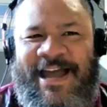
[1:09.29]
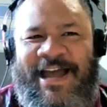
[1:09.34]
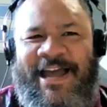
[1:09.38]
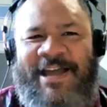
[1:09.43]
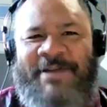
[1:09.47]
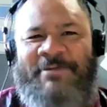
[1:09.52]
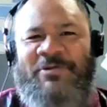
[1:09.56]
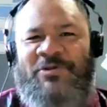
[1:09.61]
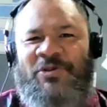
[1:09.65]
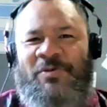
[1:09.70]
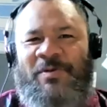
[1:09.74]

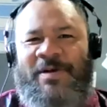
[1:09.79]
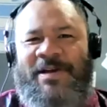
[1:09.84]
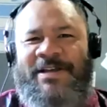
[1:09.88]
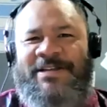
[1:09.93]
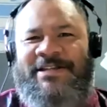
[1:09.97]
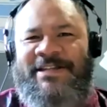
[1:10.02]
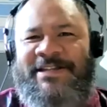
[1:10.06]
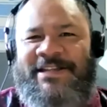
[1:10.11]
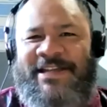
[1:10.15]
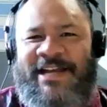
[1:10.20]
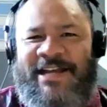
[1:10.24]
He was
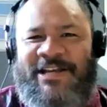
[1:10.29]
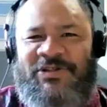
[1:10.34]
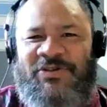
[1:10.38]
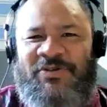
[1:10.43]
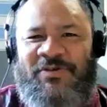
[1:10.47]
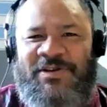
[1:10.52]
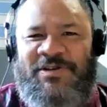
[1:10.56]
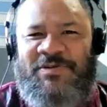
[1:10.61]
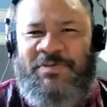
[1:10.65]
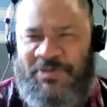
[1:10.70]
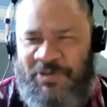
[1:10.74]
always
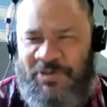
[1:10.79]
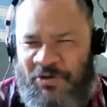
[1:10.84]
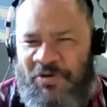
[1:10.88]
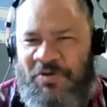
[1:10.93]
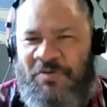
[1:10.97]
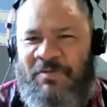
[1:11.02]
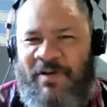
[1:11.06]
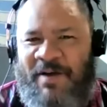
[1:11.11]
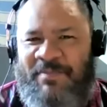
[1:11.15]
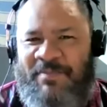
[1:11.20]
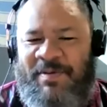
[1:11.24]
industrious, was a
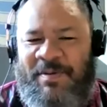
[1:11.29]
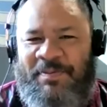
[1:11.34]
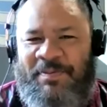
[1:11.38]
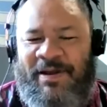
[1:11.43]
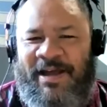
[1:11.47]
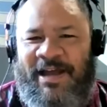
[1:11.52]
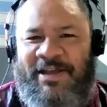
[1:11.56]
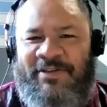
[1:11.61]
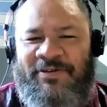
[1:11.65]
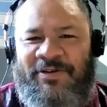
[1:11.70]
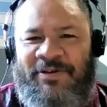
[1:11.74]
good rugby
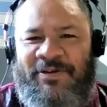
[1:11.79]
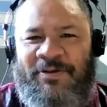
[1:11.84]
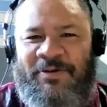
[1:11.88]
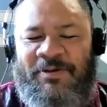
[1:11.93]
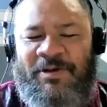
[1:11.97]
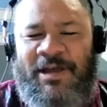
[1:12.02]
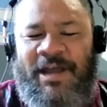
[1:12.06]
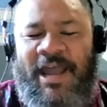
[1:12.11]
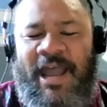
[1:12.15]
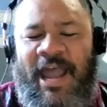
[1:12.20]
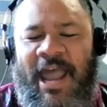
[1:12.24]
player too.